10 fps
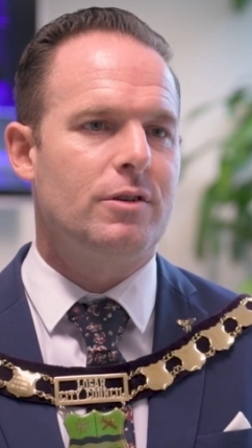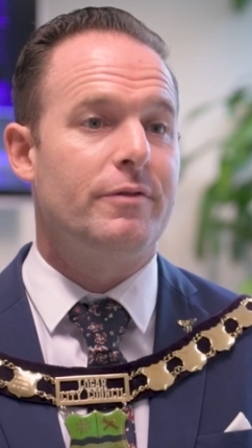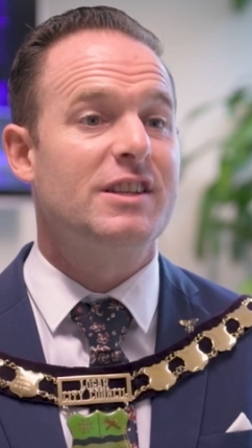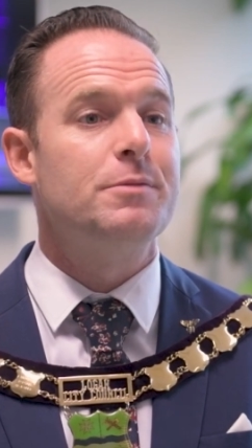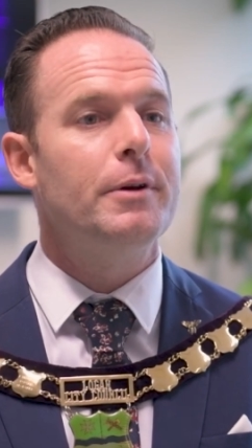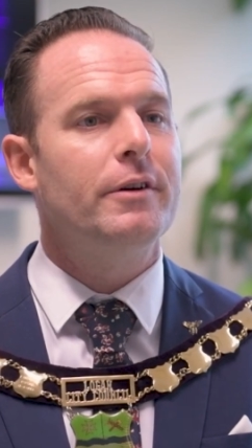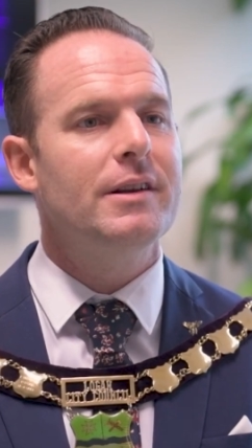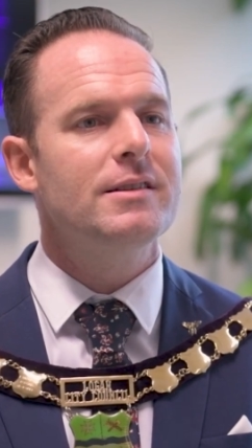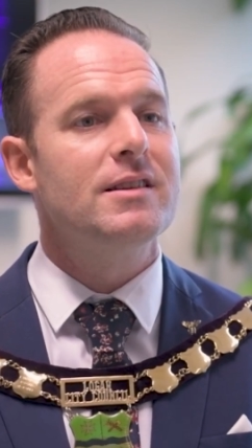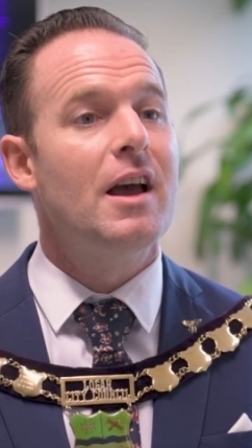of
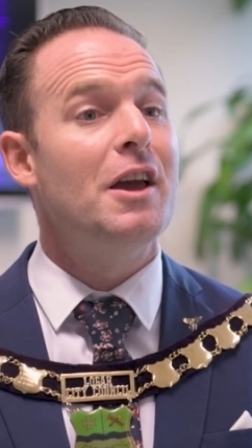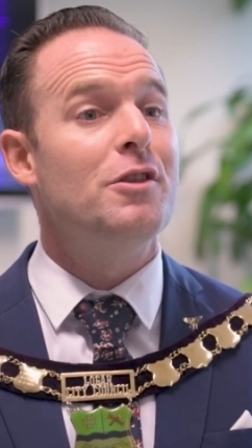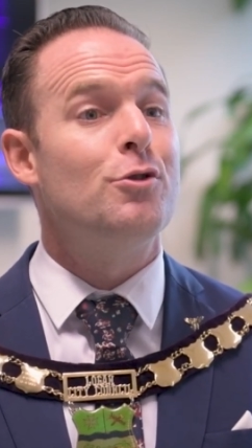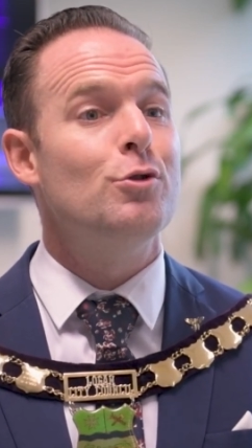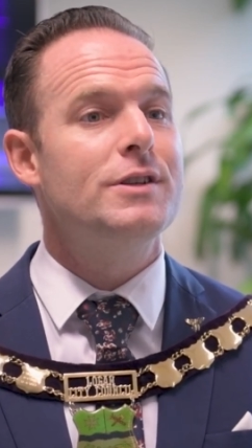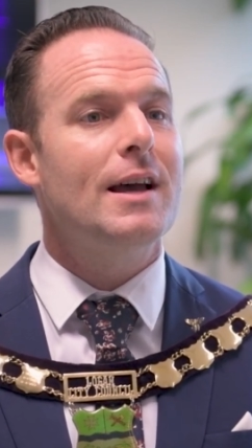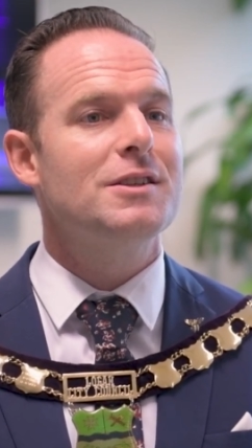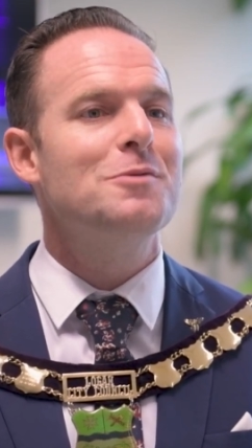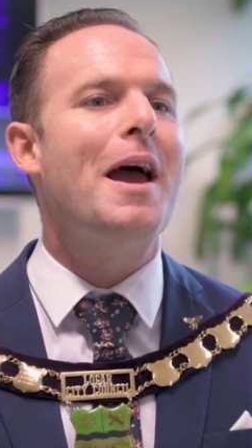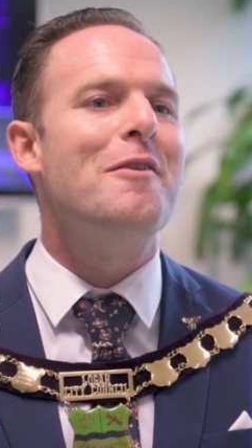experience,
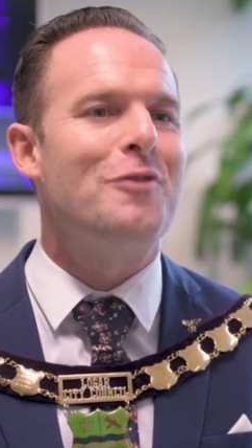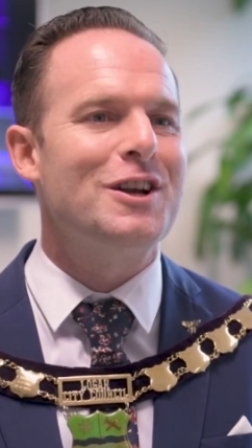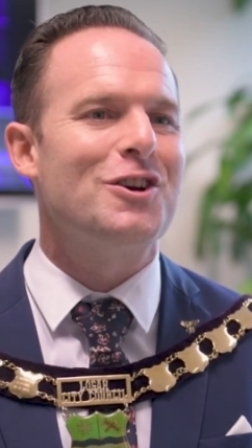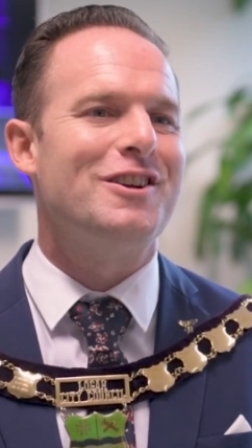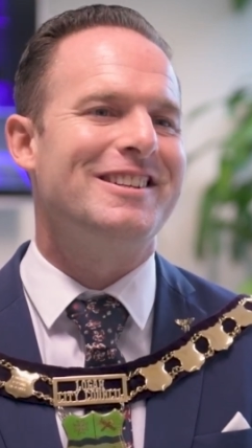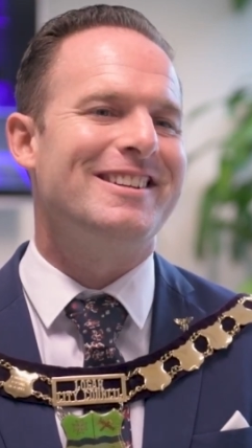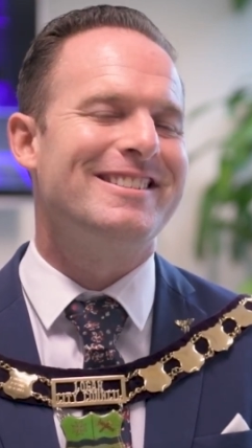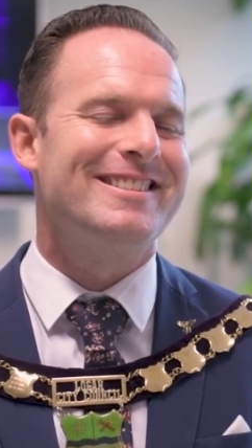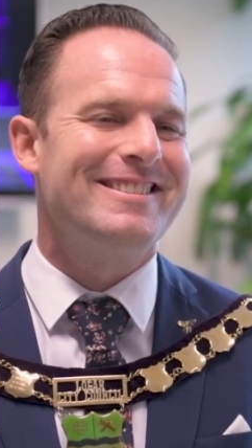enthusiasm, and fresh ideas.